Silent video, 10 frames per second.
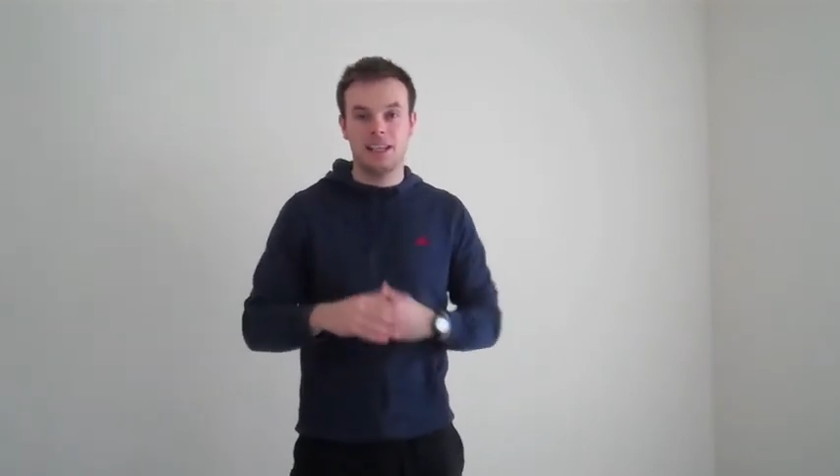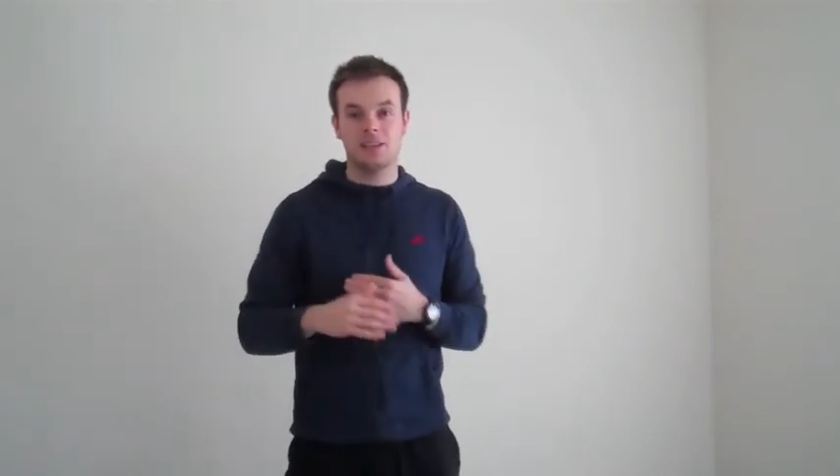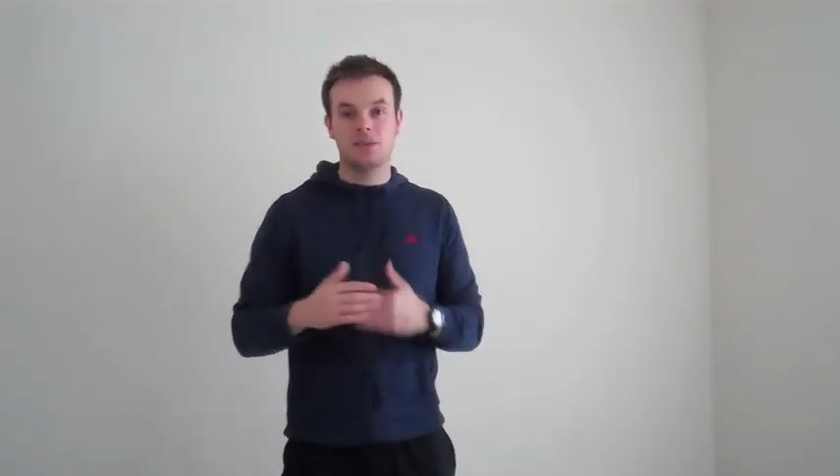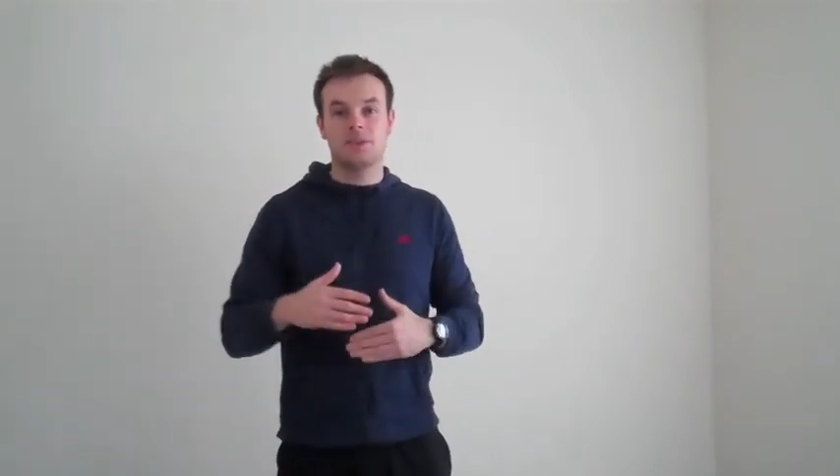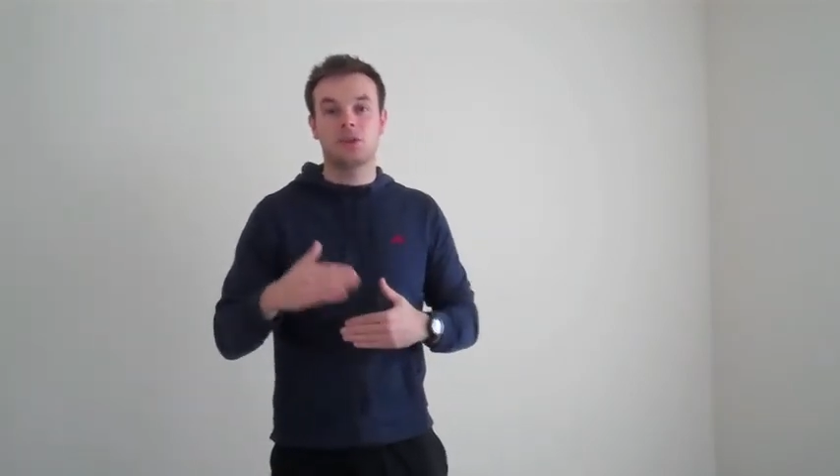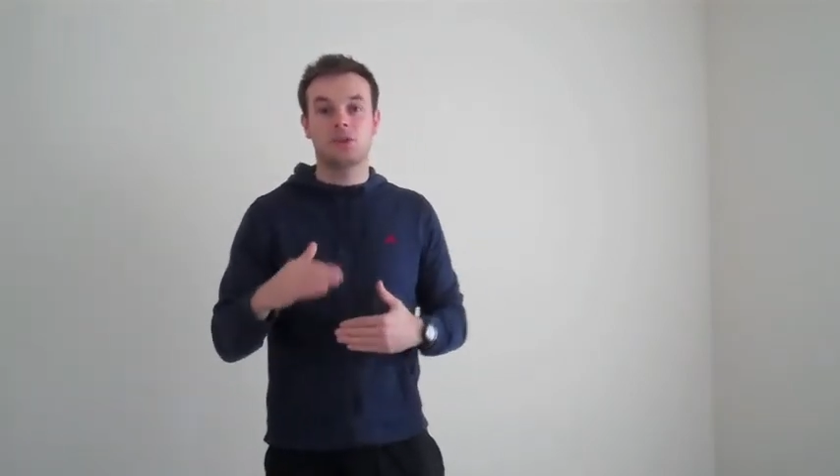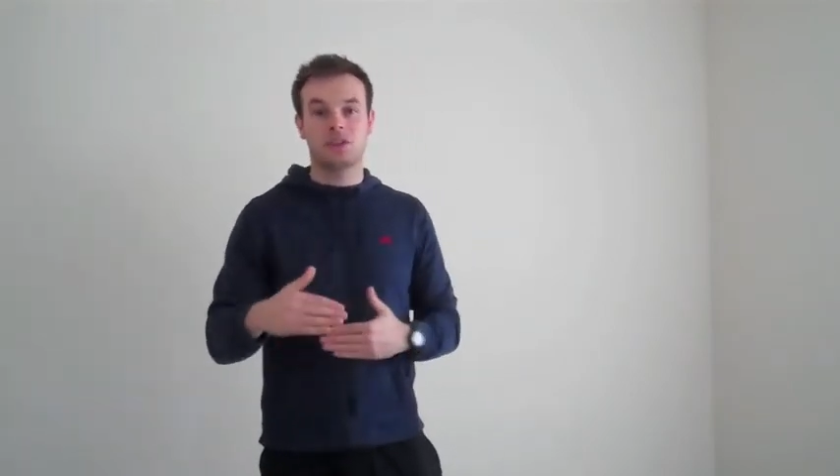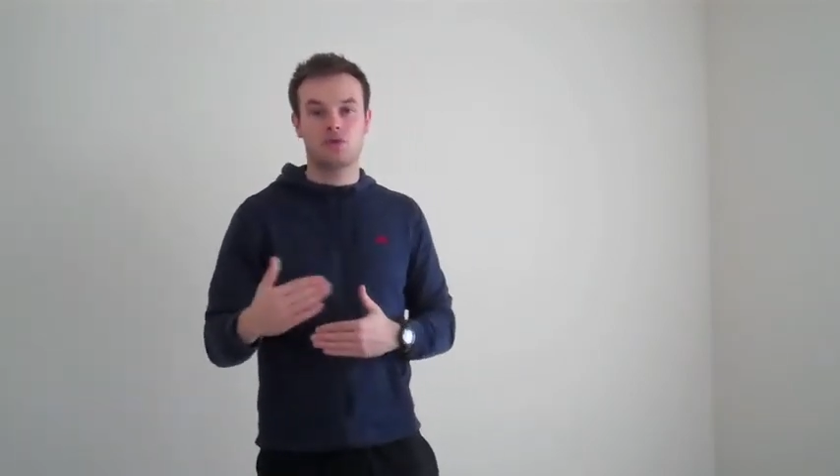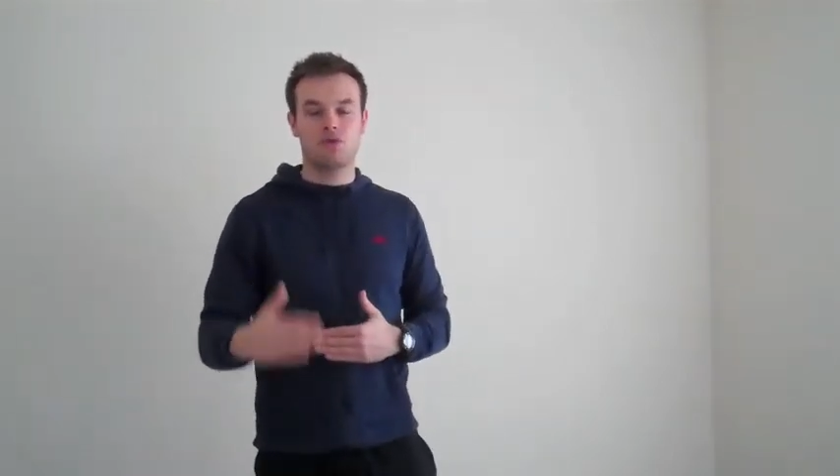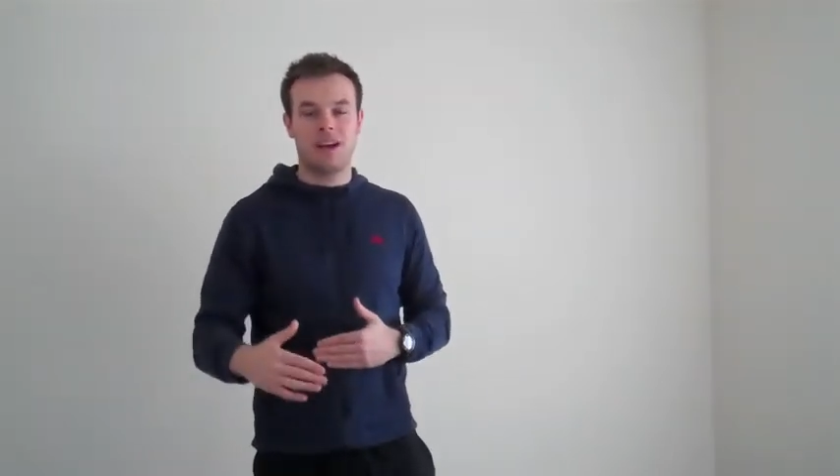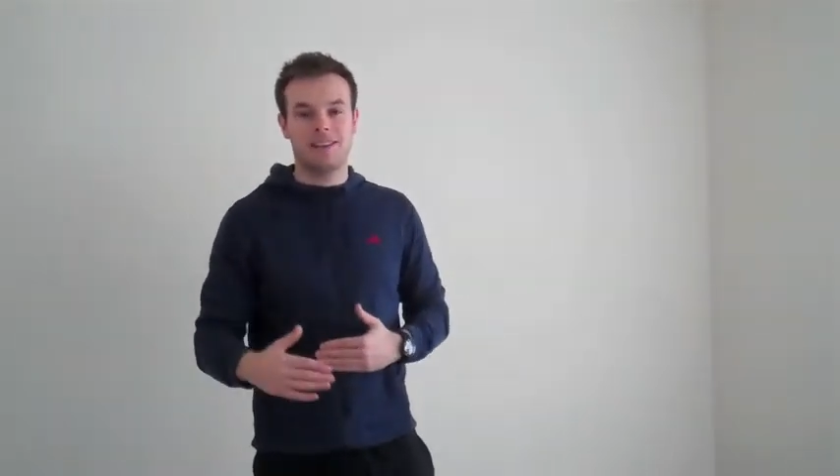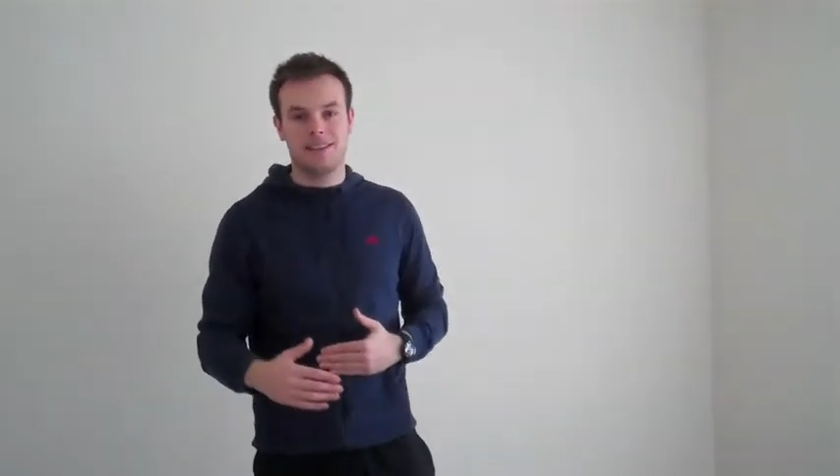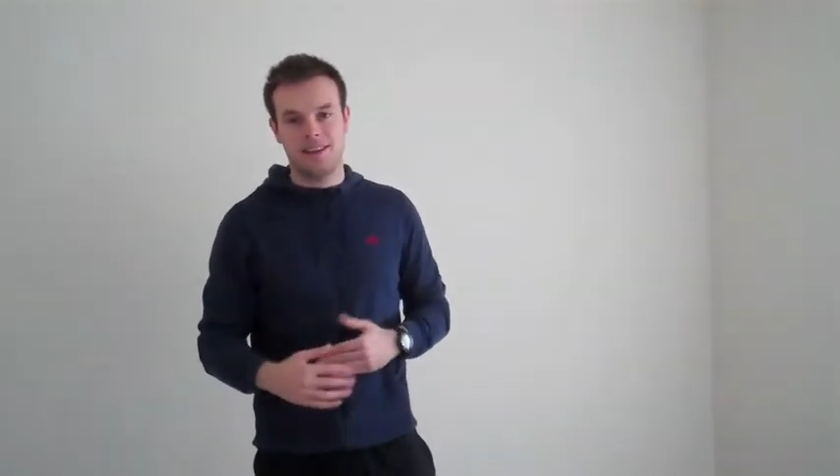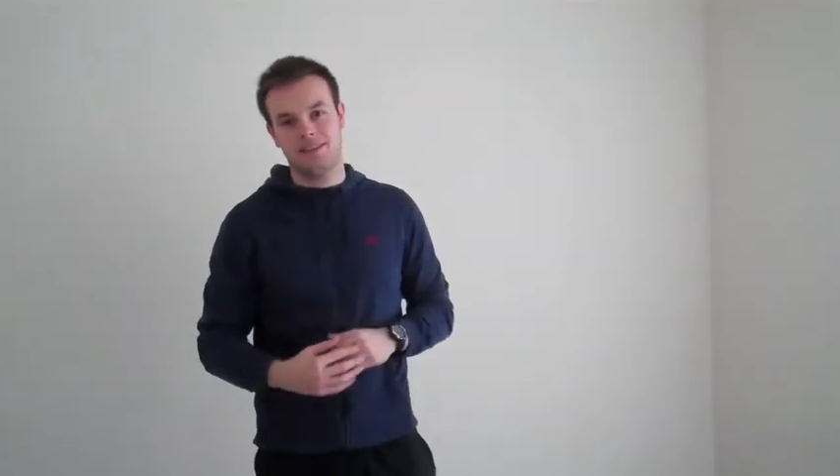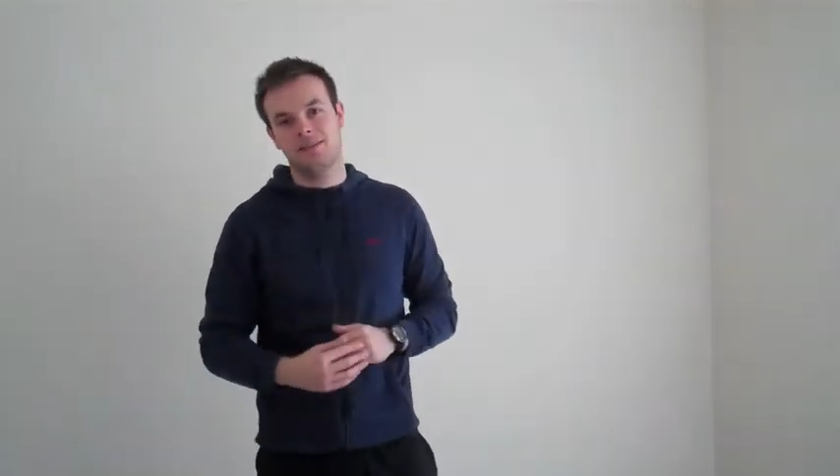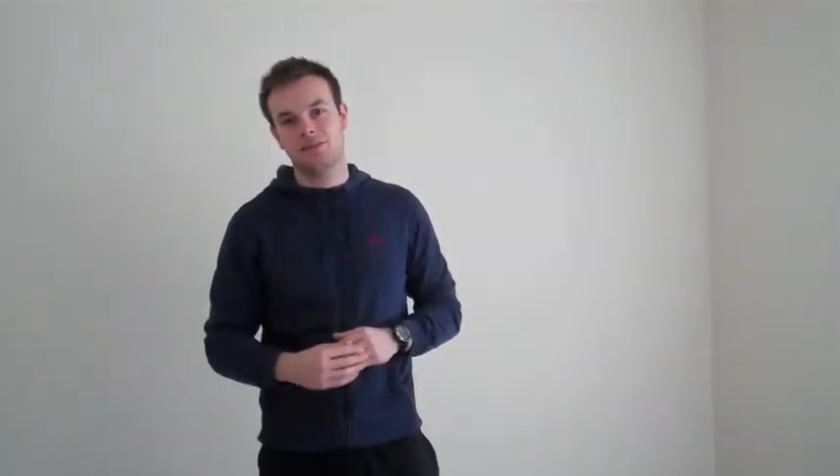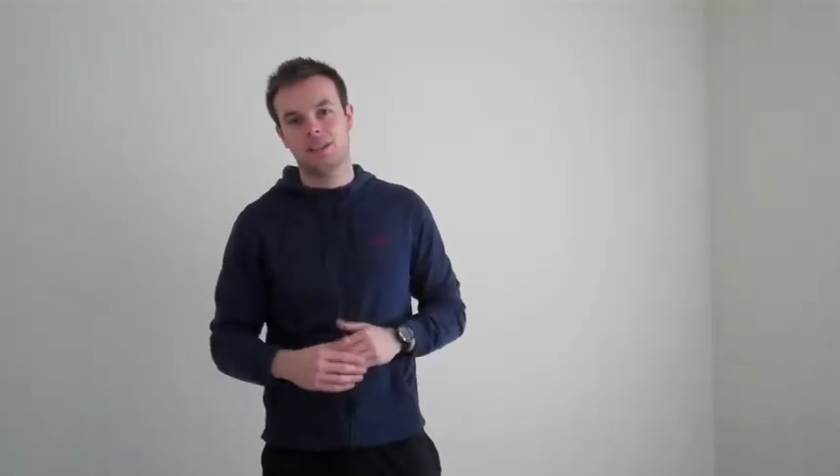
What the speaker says: in something called a tricep,